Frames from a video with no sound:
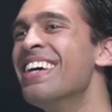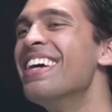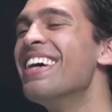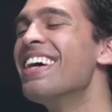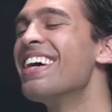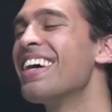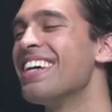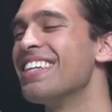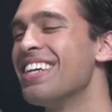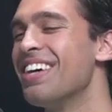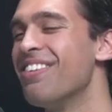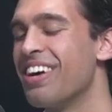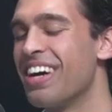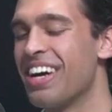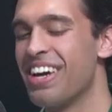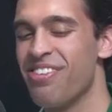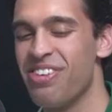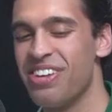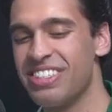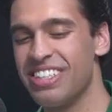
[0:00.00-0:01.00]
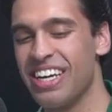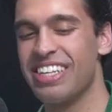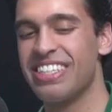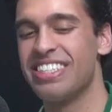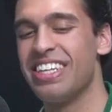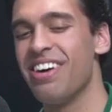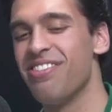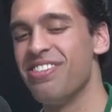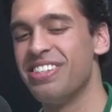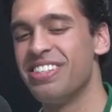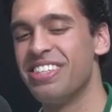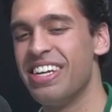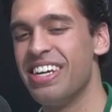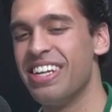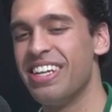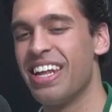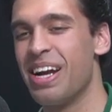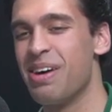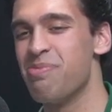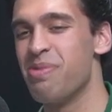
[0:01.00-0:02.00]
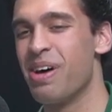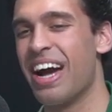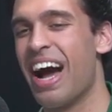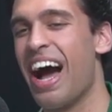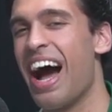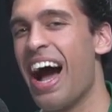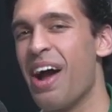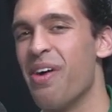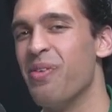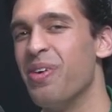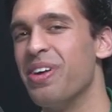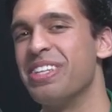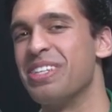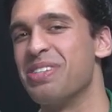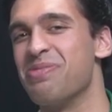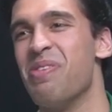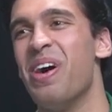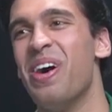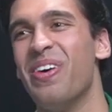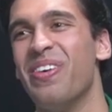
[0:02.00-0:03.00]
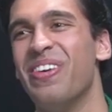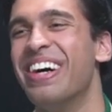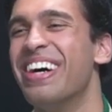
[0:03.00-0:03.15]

Because I'm like if it's like 17, then I'm like ah, I won the small.